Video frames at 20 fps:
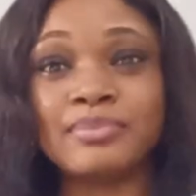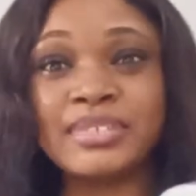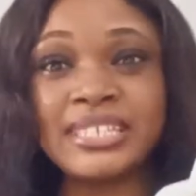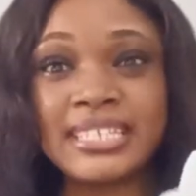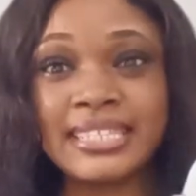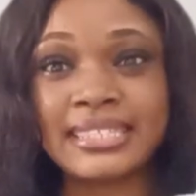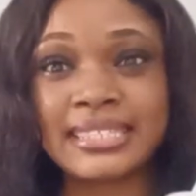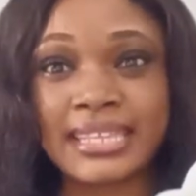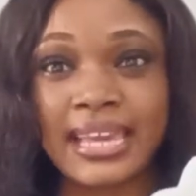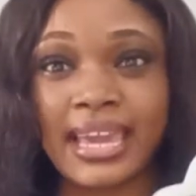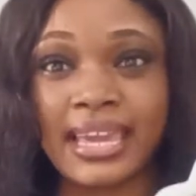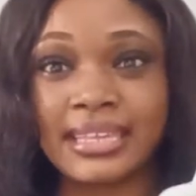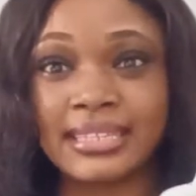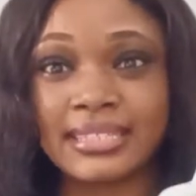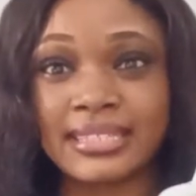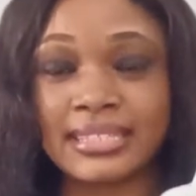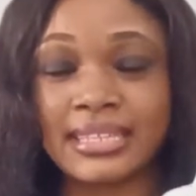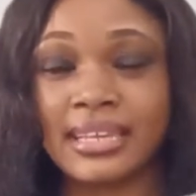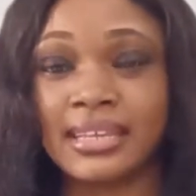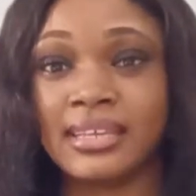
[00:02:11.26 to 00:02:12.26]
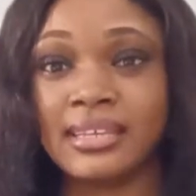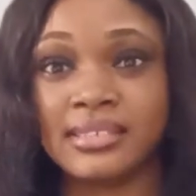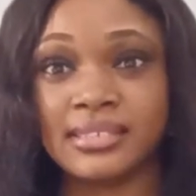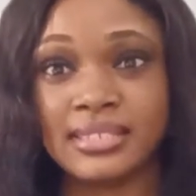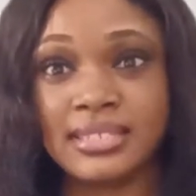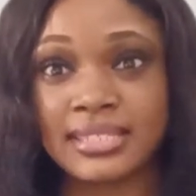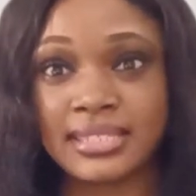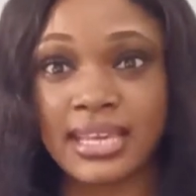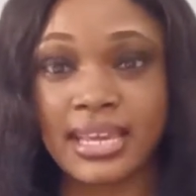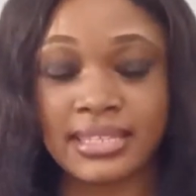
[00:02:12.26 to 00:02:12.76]
This
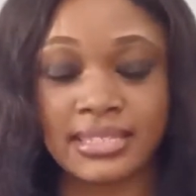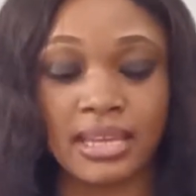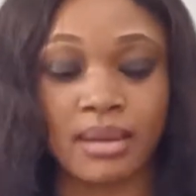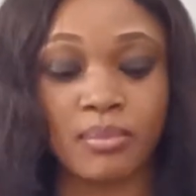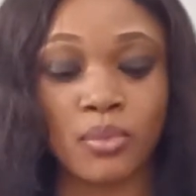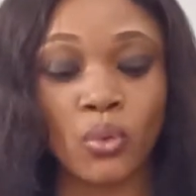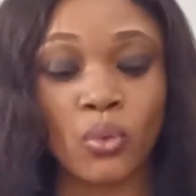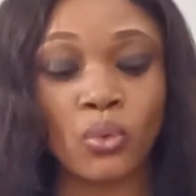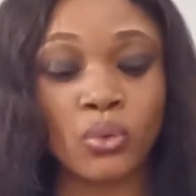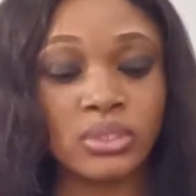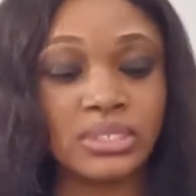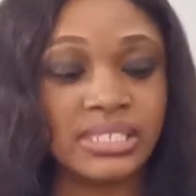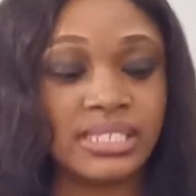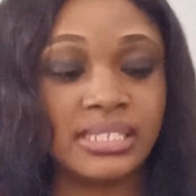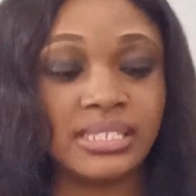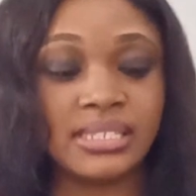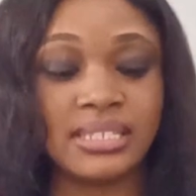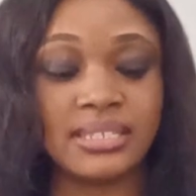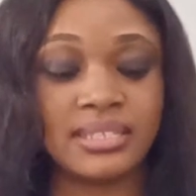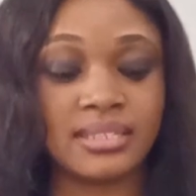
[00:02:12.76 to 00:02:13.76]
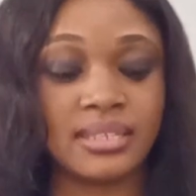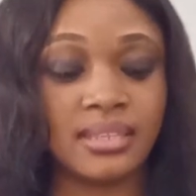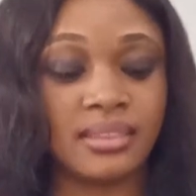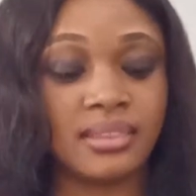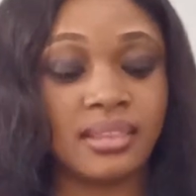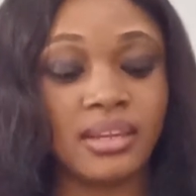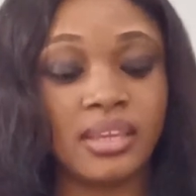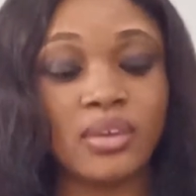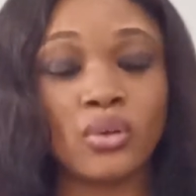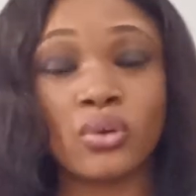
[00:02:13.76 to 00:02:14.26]
size I'm holding is a
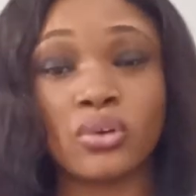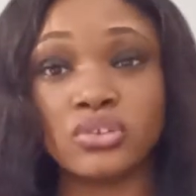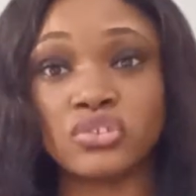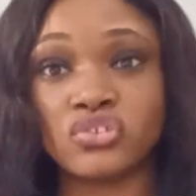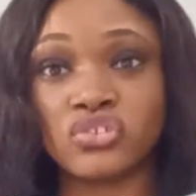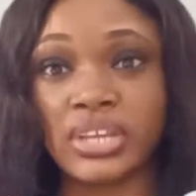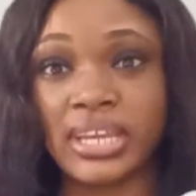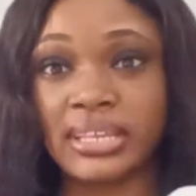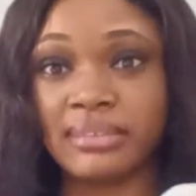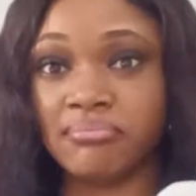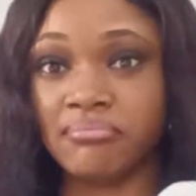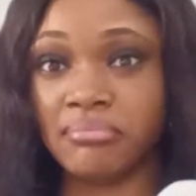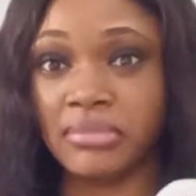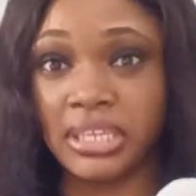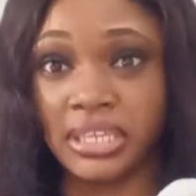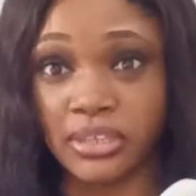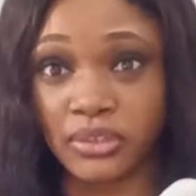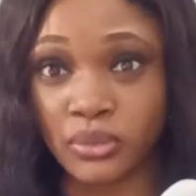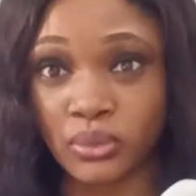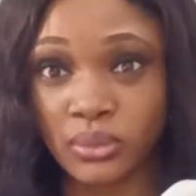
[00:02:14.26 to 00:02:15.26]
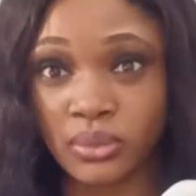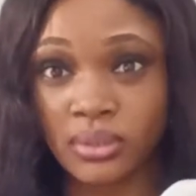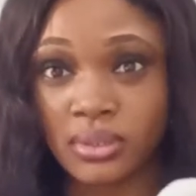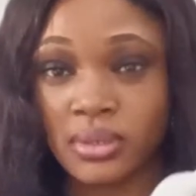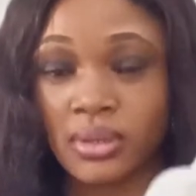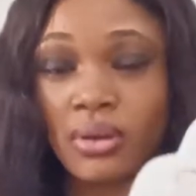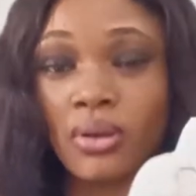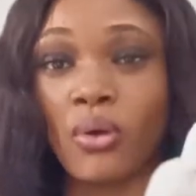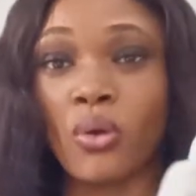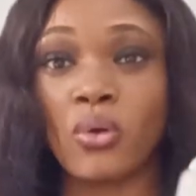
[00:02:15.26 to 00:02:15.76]
300 ml
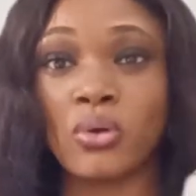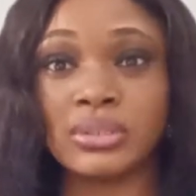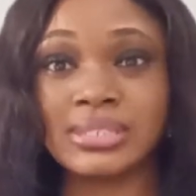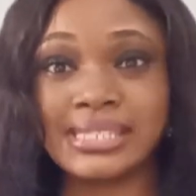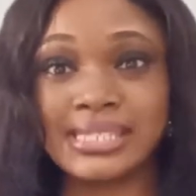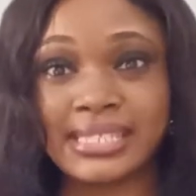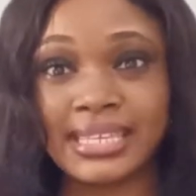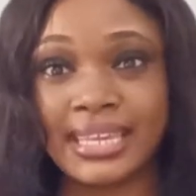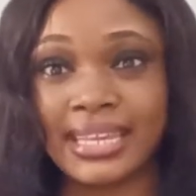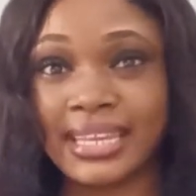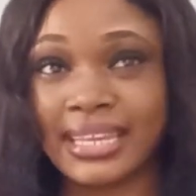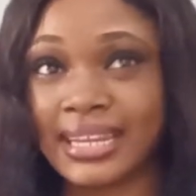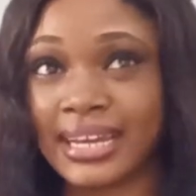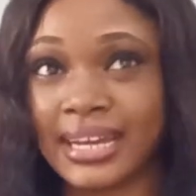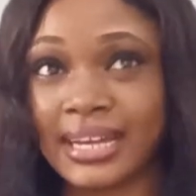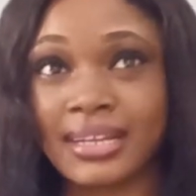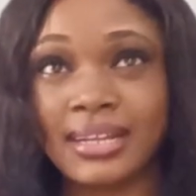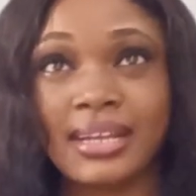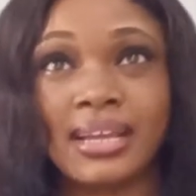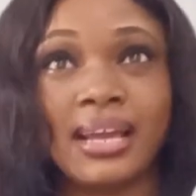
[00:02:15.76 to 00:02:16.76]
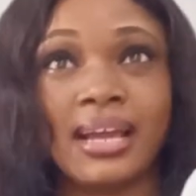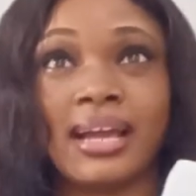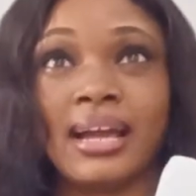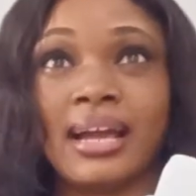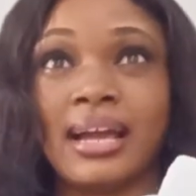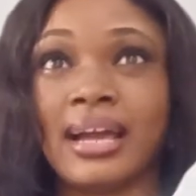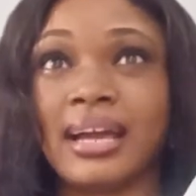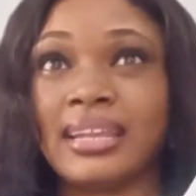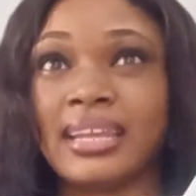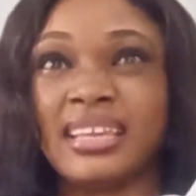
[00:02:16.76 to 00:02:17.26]
container,
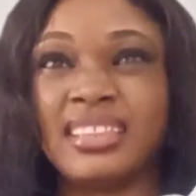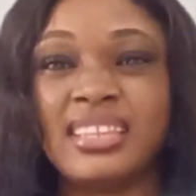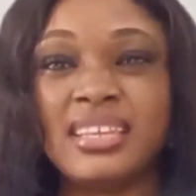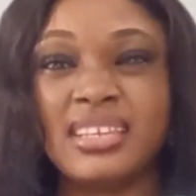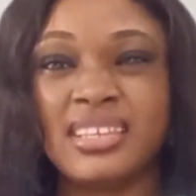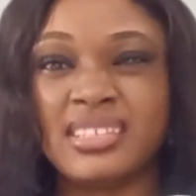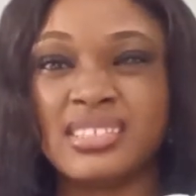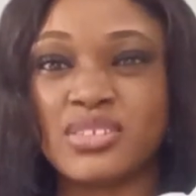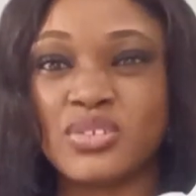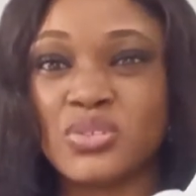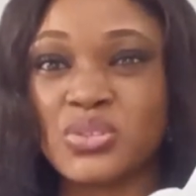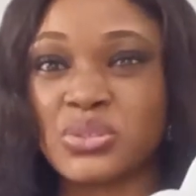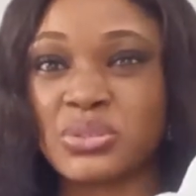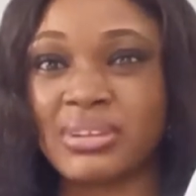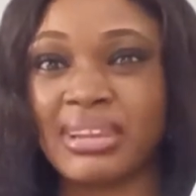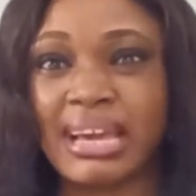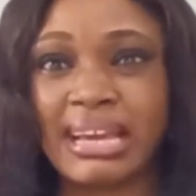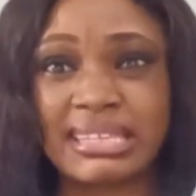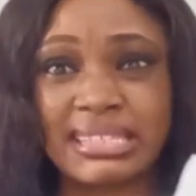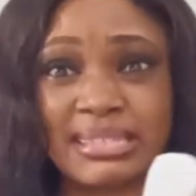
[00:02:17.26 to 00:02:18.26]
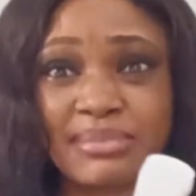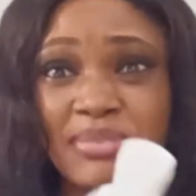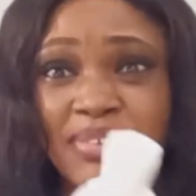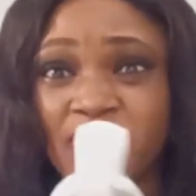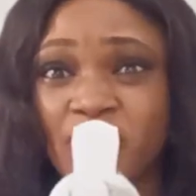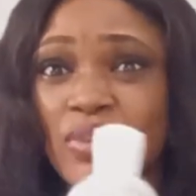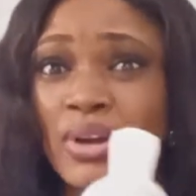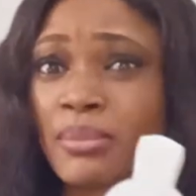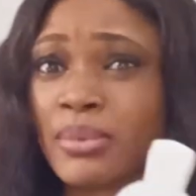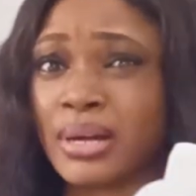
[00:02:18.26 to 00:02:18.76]
and I think it used to last me
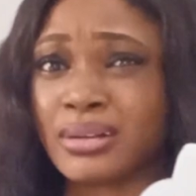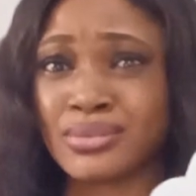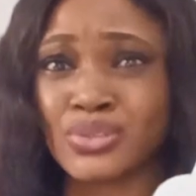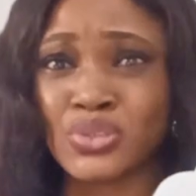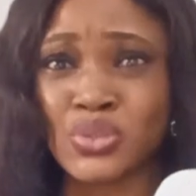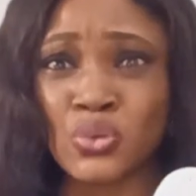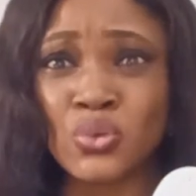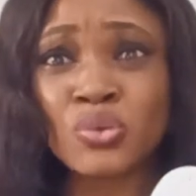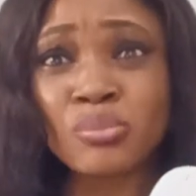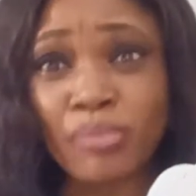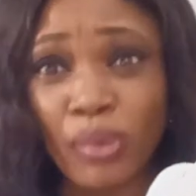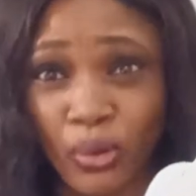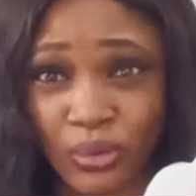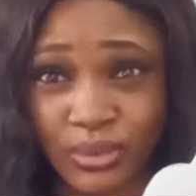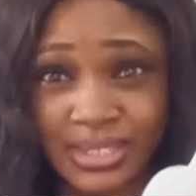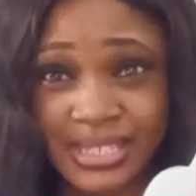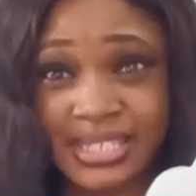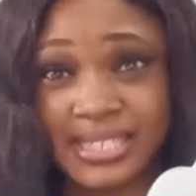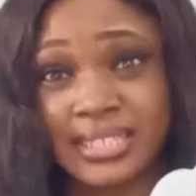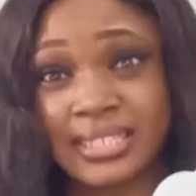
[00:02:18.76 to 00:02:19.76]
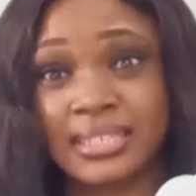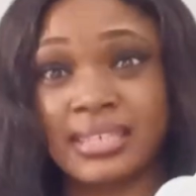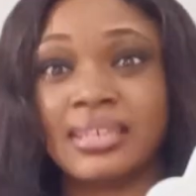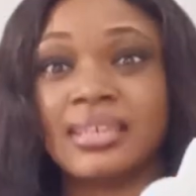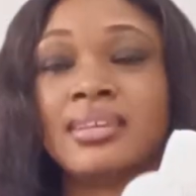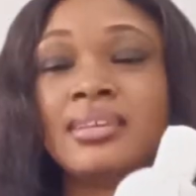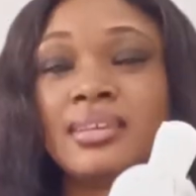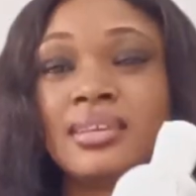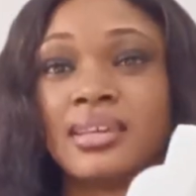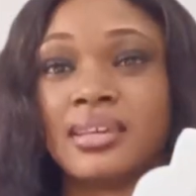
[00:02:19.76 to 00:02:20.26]
for about 2 months.
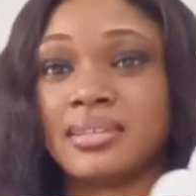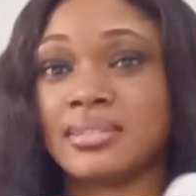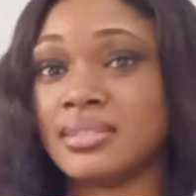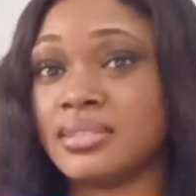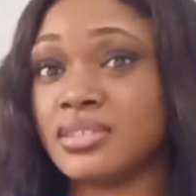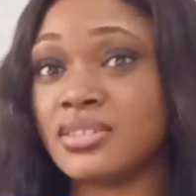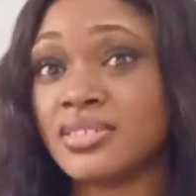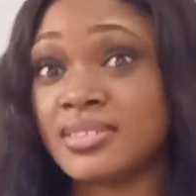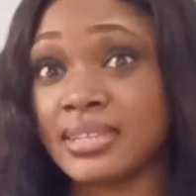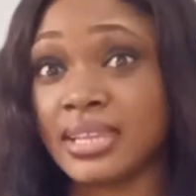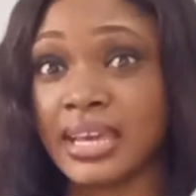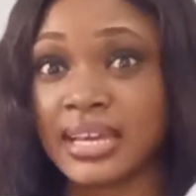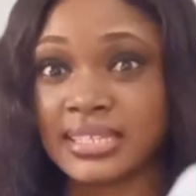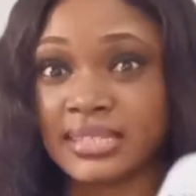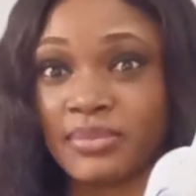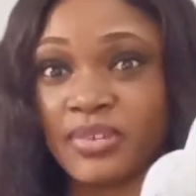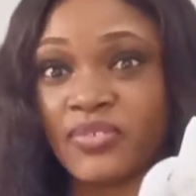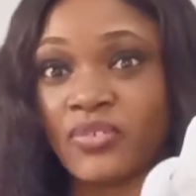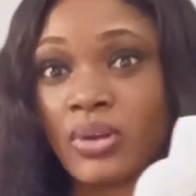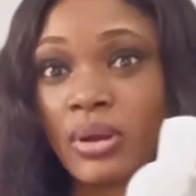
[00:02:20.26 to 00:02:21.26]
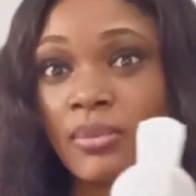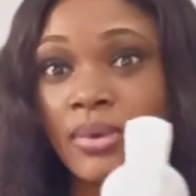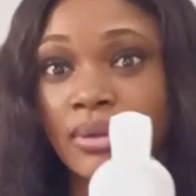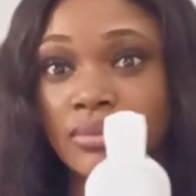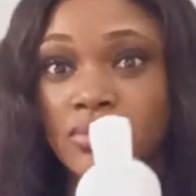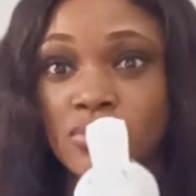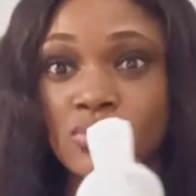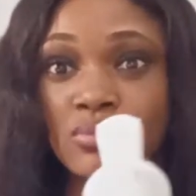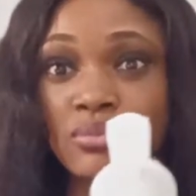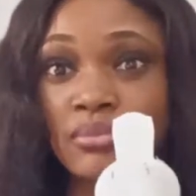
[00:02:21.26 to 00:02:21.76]
Yes, this lasts me for
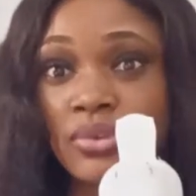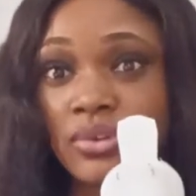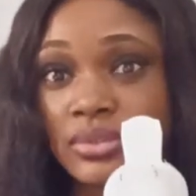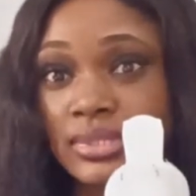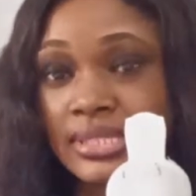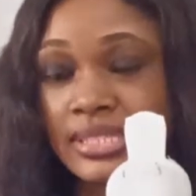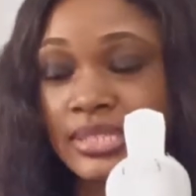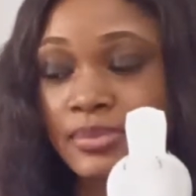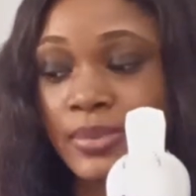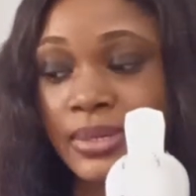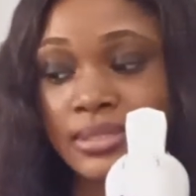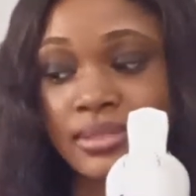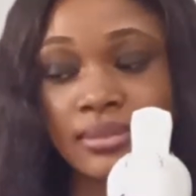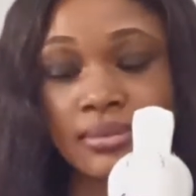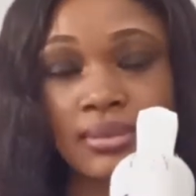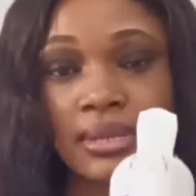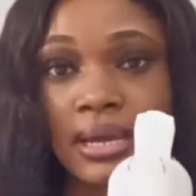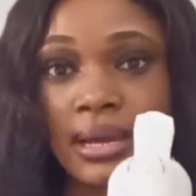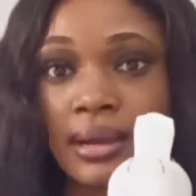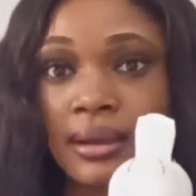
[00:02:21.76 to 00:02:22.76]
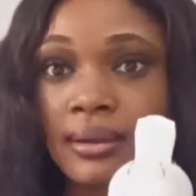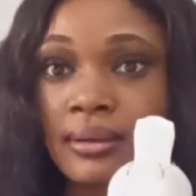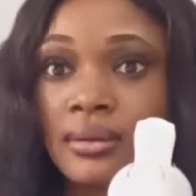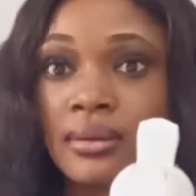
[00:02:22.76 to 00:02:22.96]
about 2 months, this particular